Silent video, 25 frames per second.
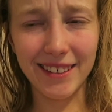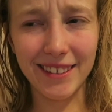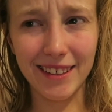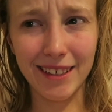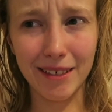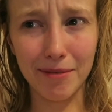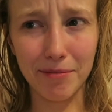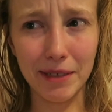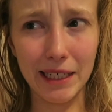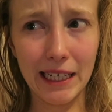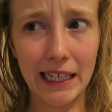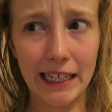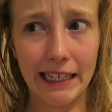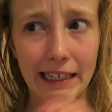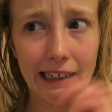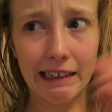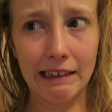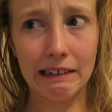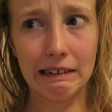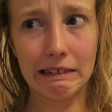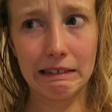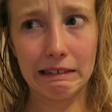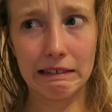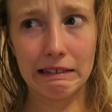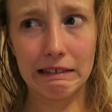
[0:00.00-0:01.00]
I mean,
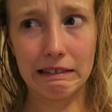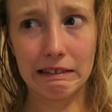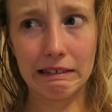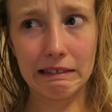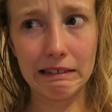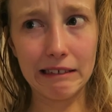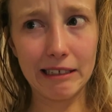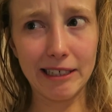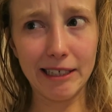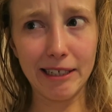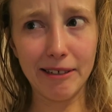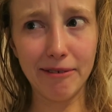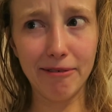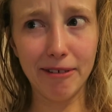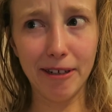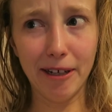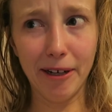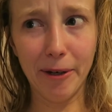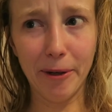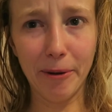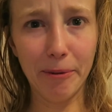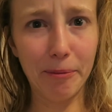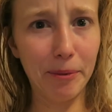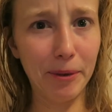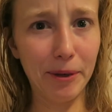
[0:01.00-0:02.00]
I don't
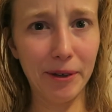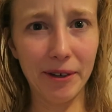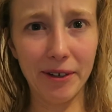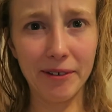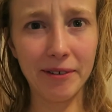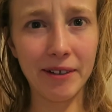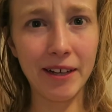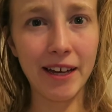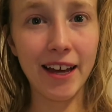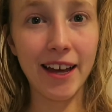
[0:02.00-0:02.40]
know, but